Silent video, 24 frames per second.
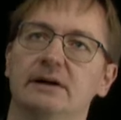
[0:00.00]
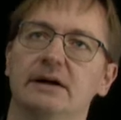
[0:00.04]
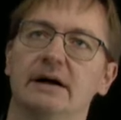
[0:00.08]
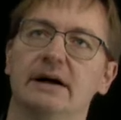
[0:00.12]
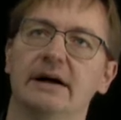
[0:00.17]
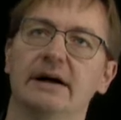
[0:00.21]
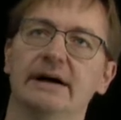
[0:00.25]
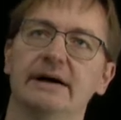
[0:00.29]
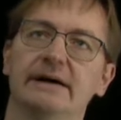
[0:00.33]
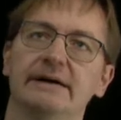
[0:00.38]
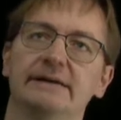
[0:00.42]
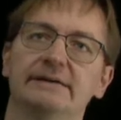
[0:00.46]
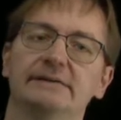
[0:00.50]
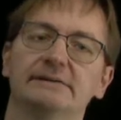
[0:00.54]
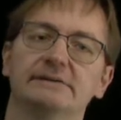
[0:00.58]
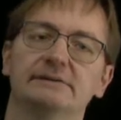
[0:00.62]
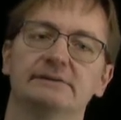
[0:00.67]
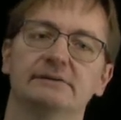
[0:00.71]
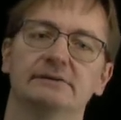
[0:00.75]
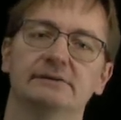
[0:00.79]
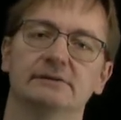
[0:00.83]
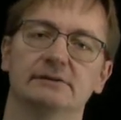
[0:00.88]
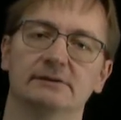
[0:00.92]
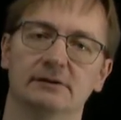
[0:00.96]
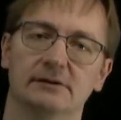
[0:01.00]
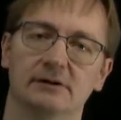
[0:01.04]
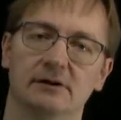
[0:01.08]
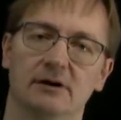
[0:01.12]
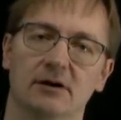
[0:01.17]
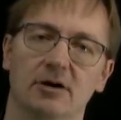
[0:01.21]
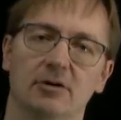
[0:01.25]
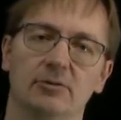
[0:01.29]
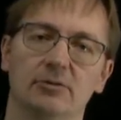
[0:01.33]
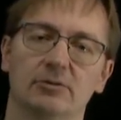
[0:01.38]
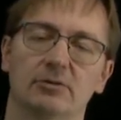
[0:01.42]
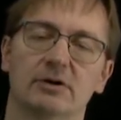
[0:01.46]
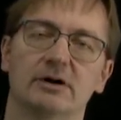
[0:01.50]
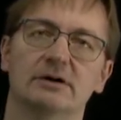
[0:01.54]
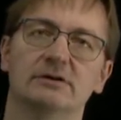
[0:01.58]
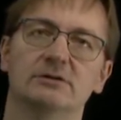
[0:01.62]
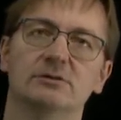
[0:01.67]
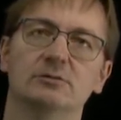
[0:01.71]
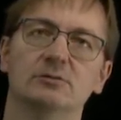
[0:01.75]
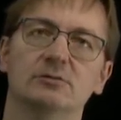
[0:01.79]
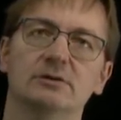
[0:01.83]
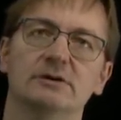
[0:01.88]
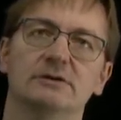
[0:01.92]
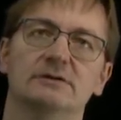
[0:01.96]
And how you can
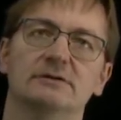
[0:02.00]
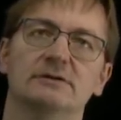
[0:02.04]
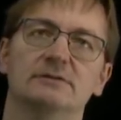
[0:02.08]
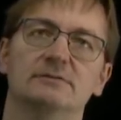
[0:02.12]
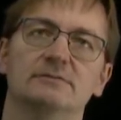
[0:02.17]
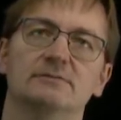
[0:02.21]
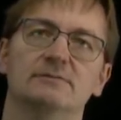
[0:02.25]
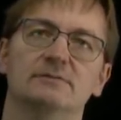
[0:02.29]
do it,